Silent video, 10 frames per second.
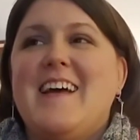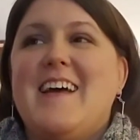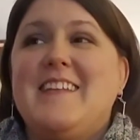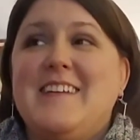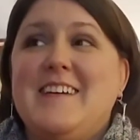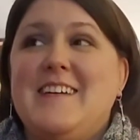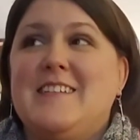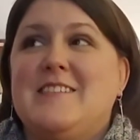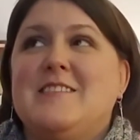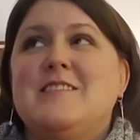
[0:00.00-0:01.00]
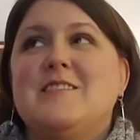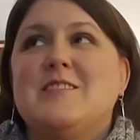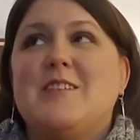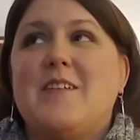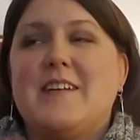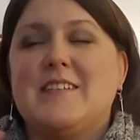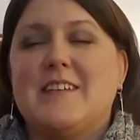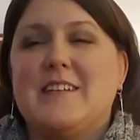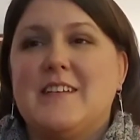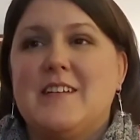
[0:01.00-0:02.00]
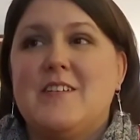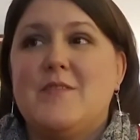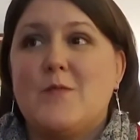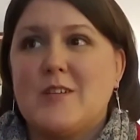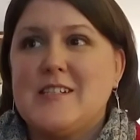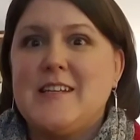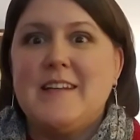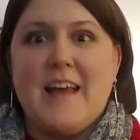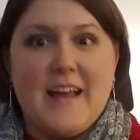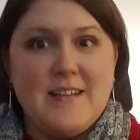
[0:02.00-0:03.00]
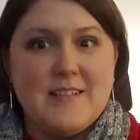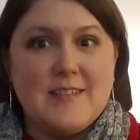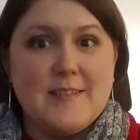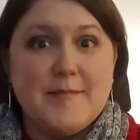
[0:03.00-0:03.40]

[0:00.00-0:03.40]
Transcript: And then, so I did 14 hats